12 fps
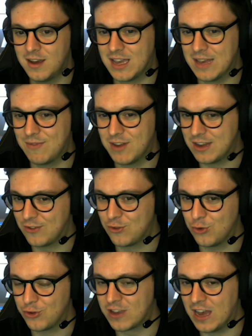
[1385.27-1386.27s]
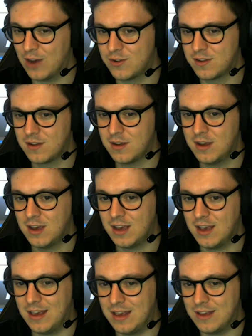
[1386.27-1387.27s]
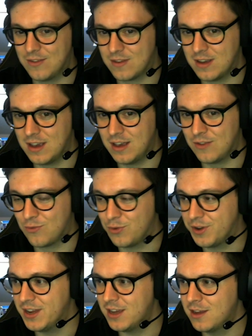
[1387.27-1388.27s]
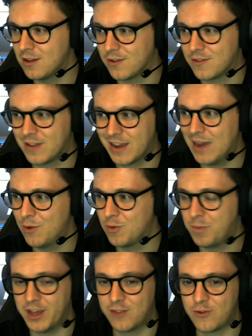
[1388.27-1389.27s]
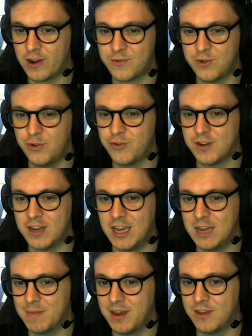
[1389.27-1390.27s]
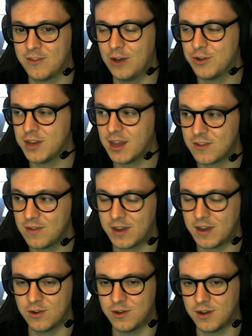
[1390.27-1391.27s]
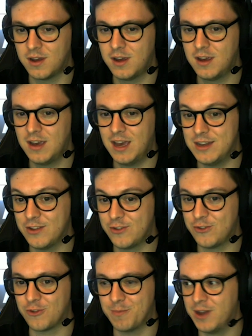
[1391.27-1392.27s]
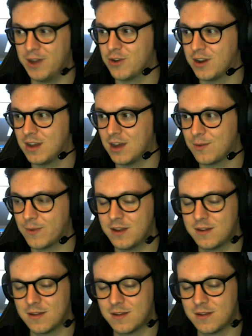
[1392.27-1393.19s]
Giving this to a Scout is ridiculous. Like, I would play Transfusion in my Scout decks if I could, and this is just better than that, right?